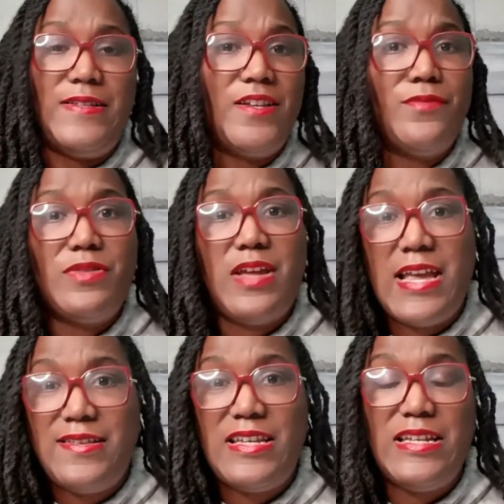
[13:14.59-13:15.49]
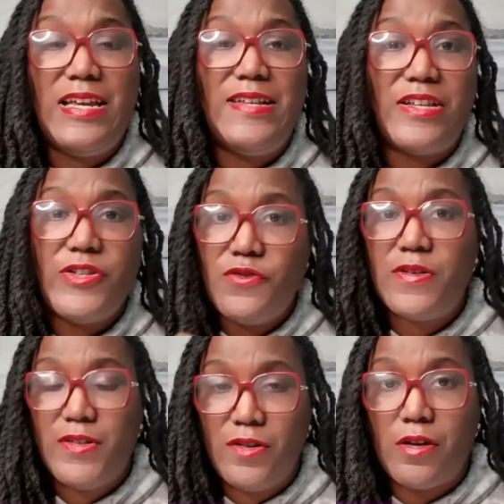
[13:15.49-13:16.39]
it could be 18 days, and you could
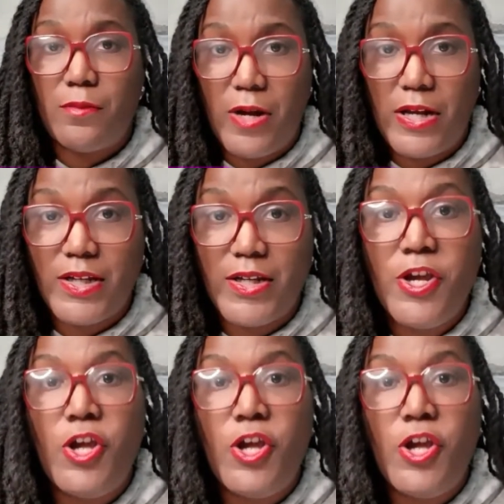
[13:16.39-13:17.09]
still get pregnant.